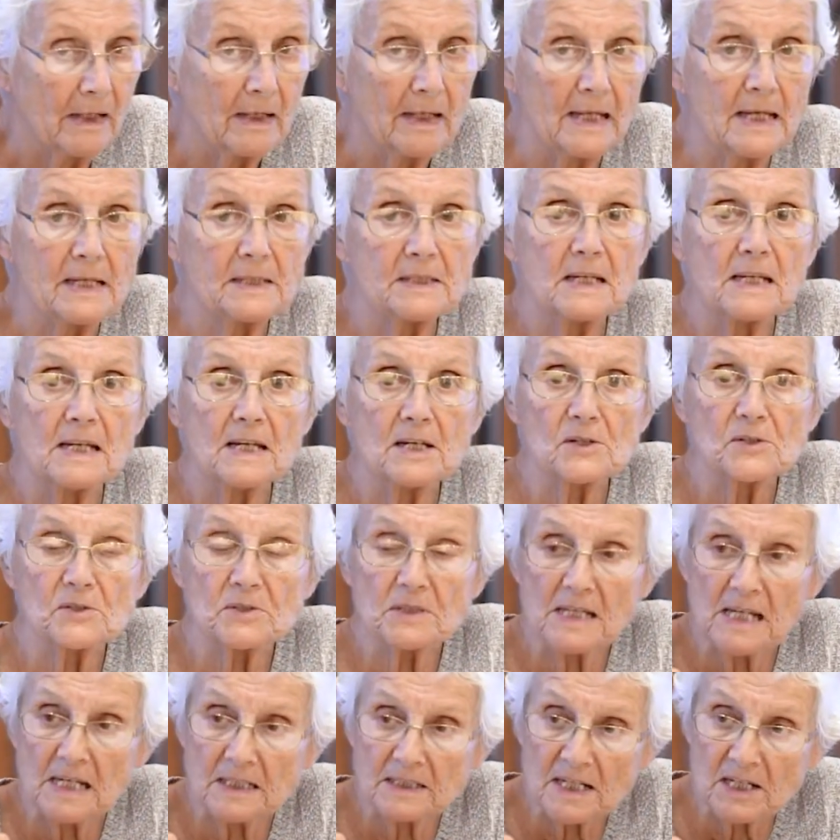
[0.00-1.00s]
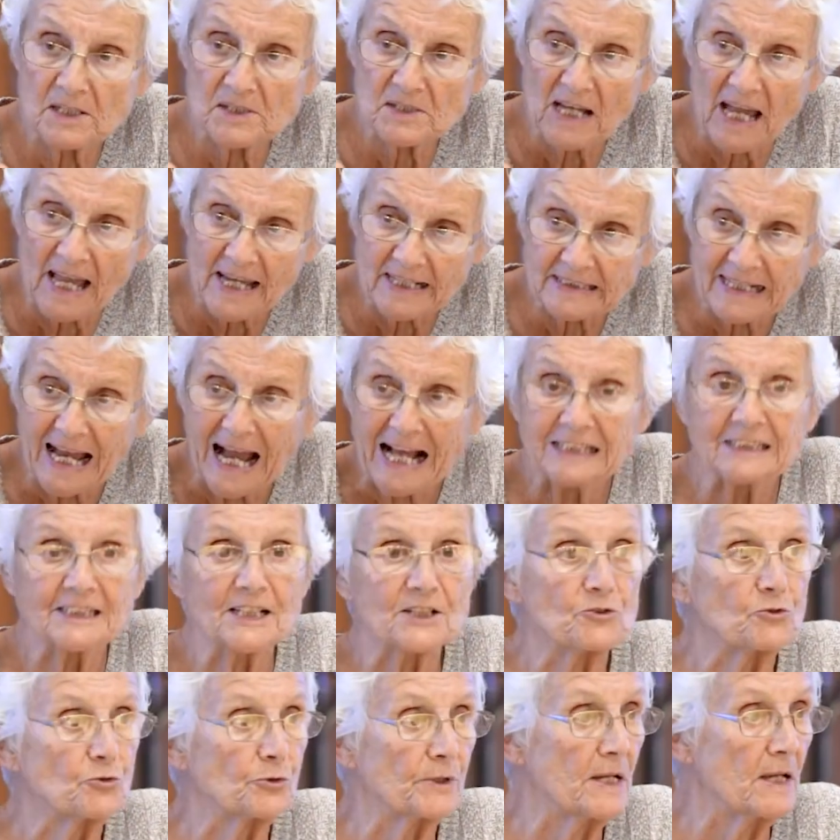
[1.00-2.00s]
It is
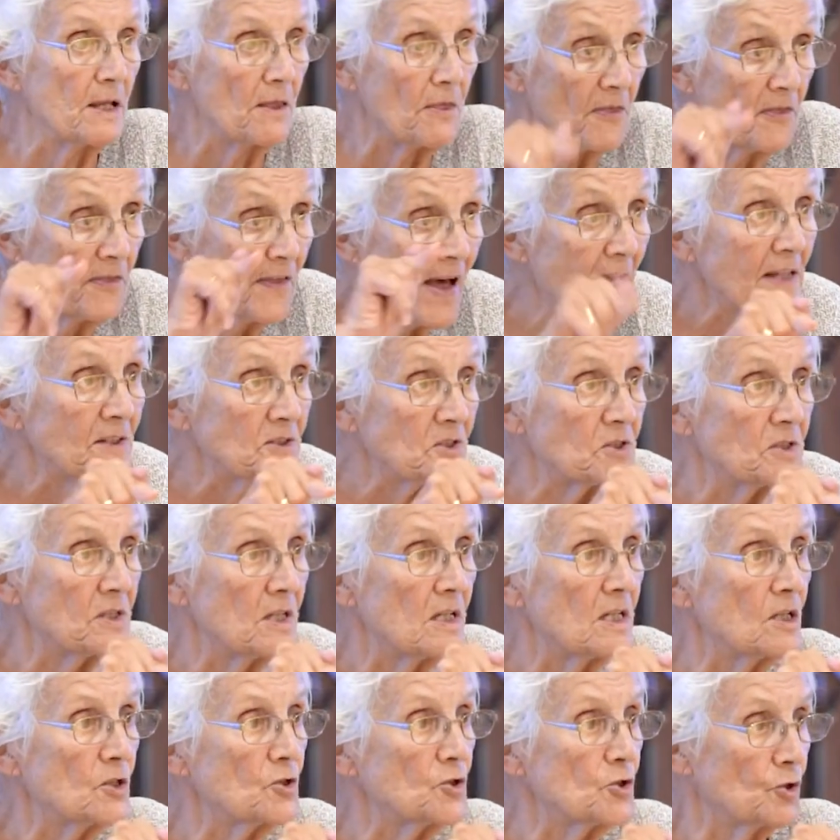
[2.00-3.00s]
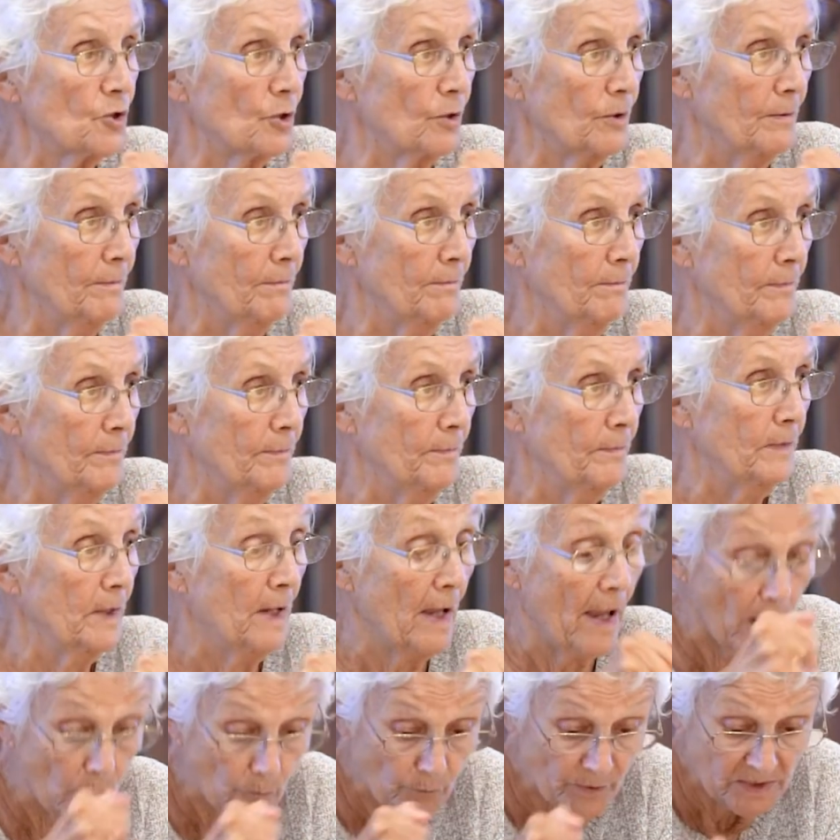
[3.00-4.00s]
idolatry. That's the issue.
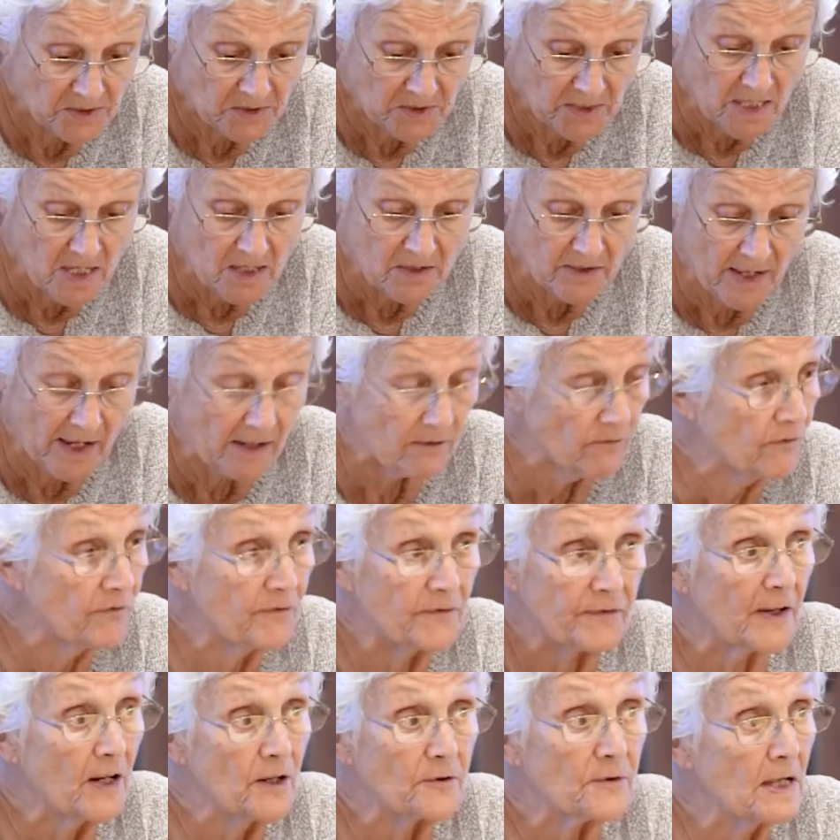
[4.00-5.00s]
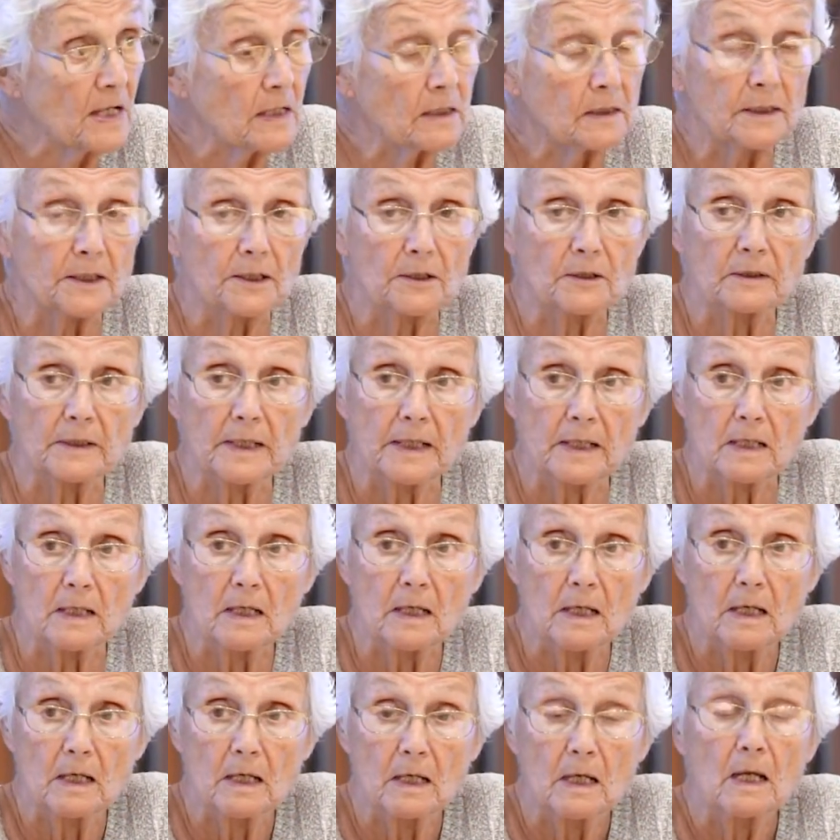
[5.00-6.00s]
And we see that very clearly
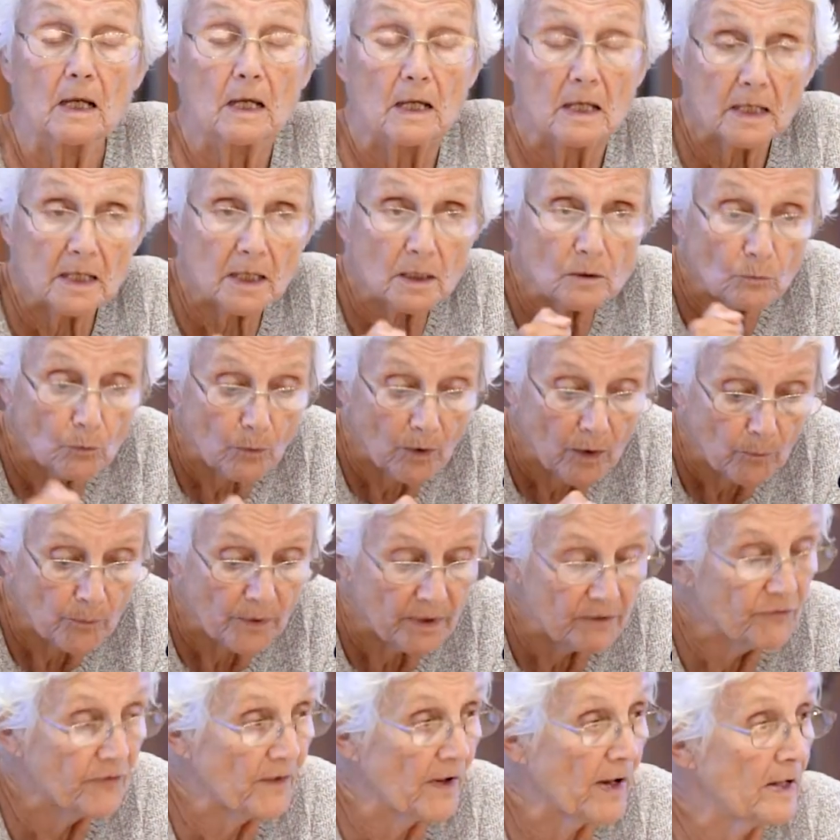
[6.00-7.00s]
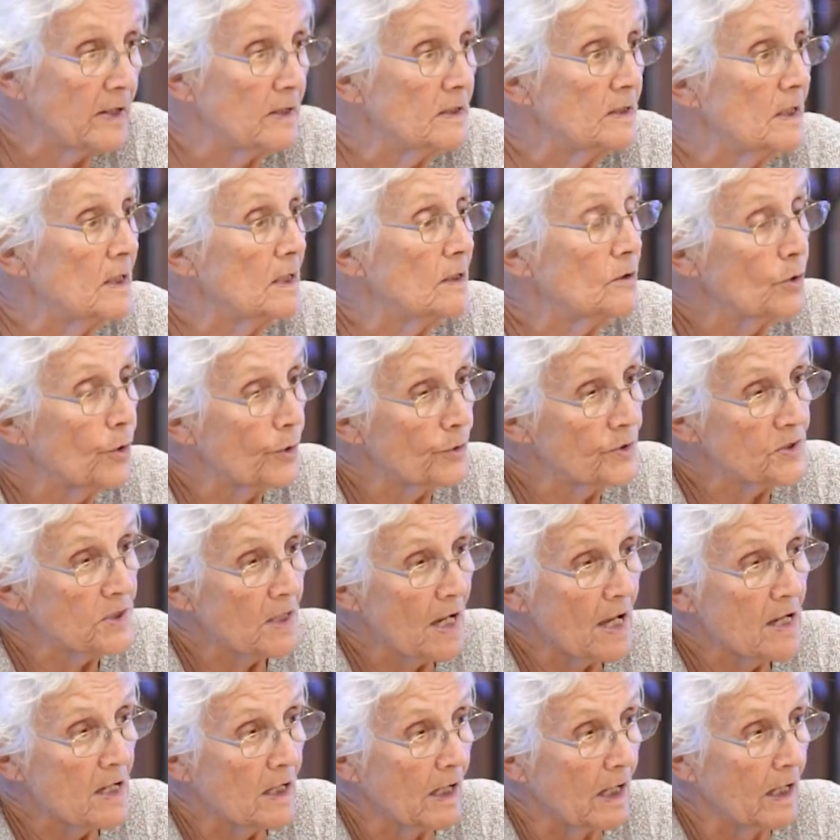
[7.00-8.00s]
in what we find in
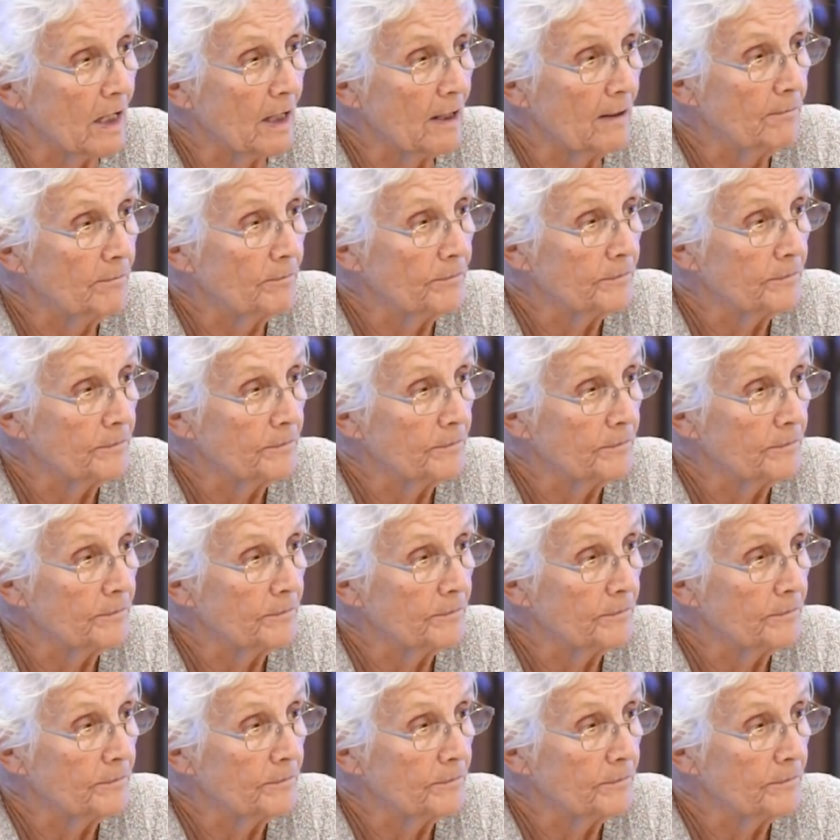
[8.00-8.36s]
Hosea.